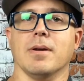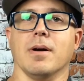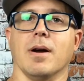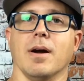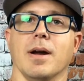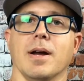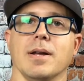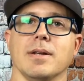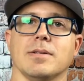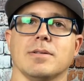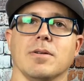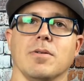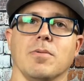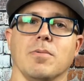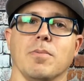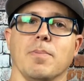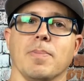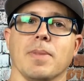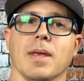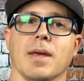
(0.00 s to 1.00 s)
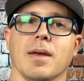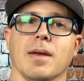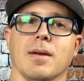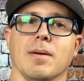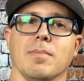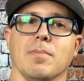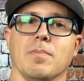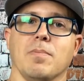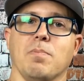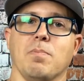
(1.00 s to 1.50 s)
All right, so
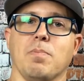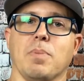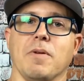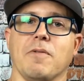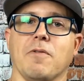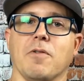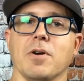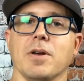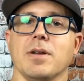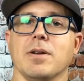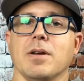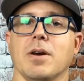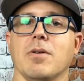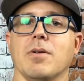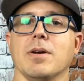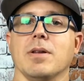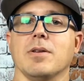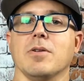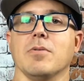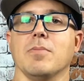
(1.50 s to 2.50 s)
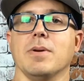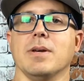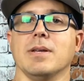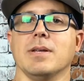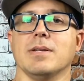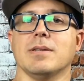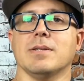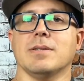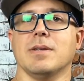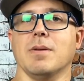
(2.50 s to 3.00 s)
before you know it, you'll
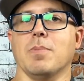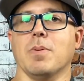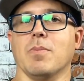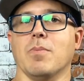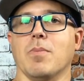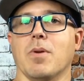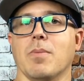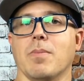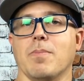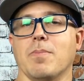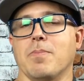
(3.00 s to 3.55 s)
be sipping